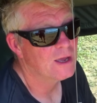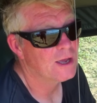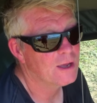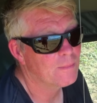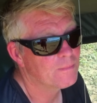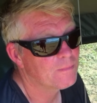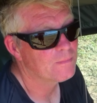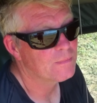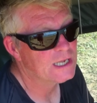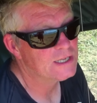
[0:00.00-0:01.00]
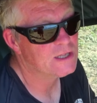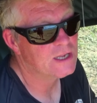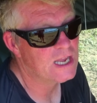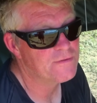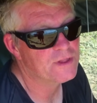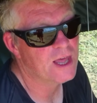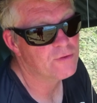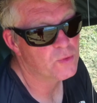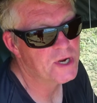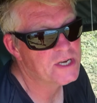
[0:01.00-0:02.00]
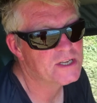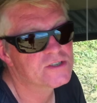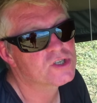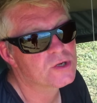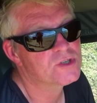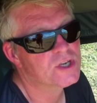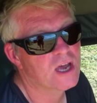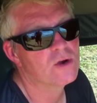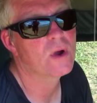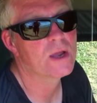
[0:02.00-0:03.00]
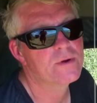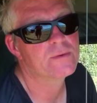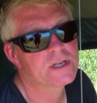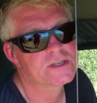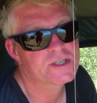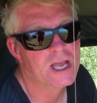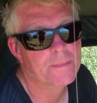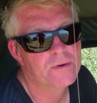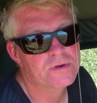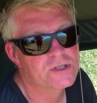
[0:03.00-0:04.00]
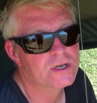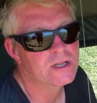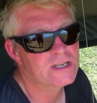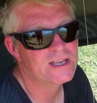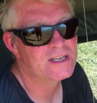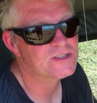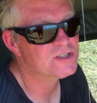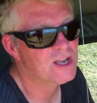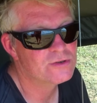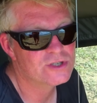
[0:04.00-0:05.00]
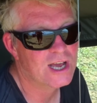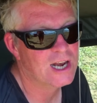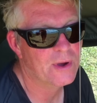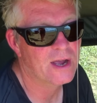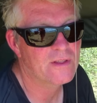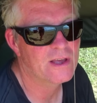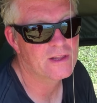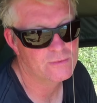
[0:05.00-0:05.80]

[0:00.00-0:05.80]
Um, it, even though the wind is due to go where we were going to set up originally, it's so shallow out there.